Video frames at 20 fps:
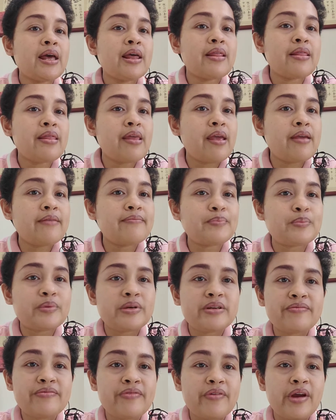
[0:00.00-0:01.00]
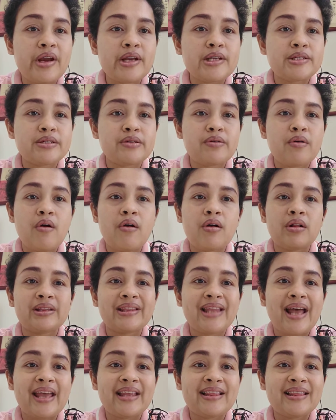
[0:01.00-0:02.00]
they prefer to call
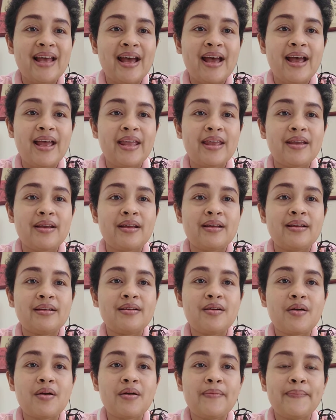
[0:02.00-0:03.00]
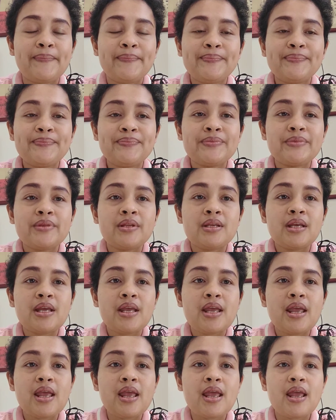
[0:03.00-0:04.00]
Tai Tai
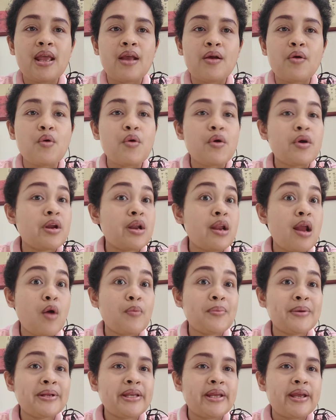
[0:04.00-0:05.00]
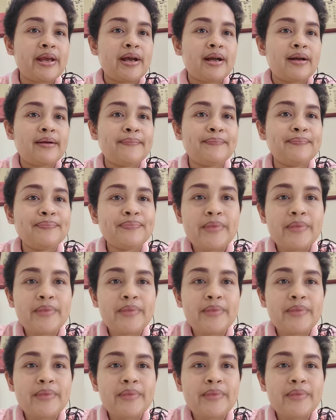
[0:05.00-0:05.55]
eh, or Lao Panyang.